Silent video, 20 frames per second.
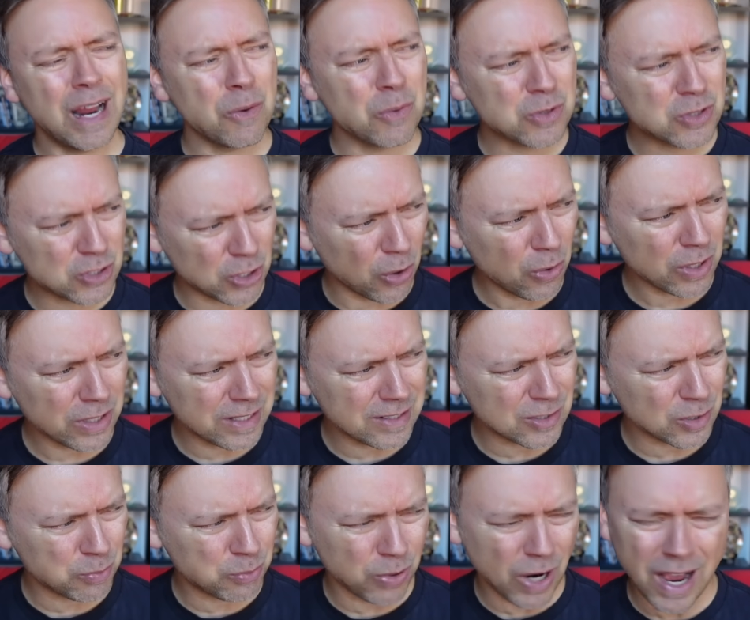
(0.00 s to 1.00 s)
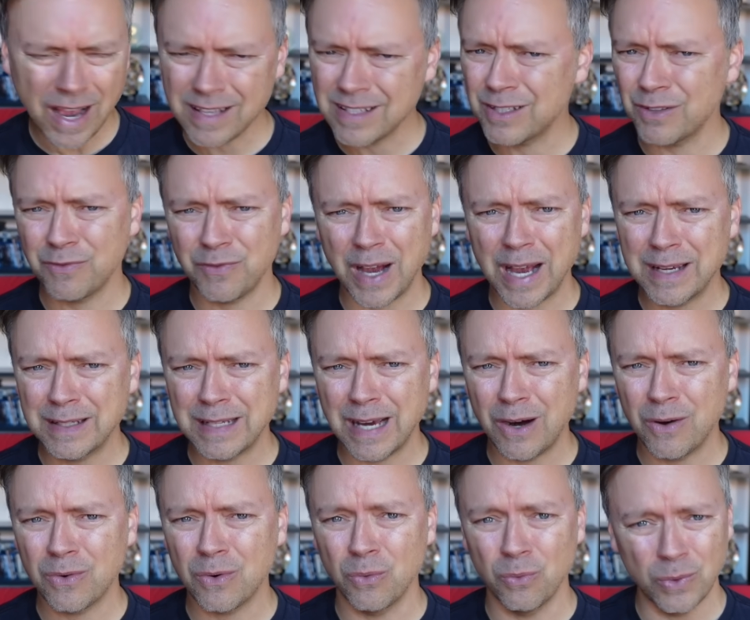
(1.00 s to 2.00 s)
I was totally surprised to find
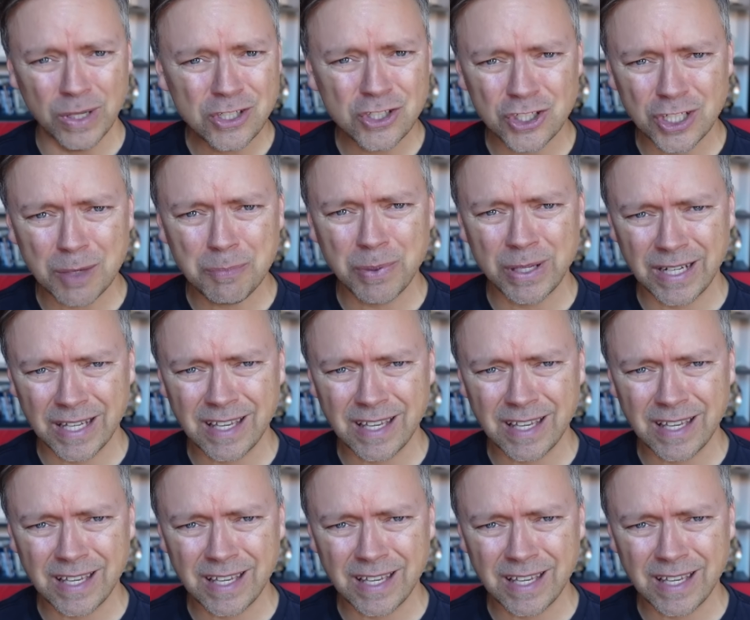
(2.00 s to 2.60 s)
out which ship it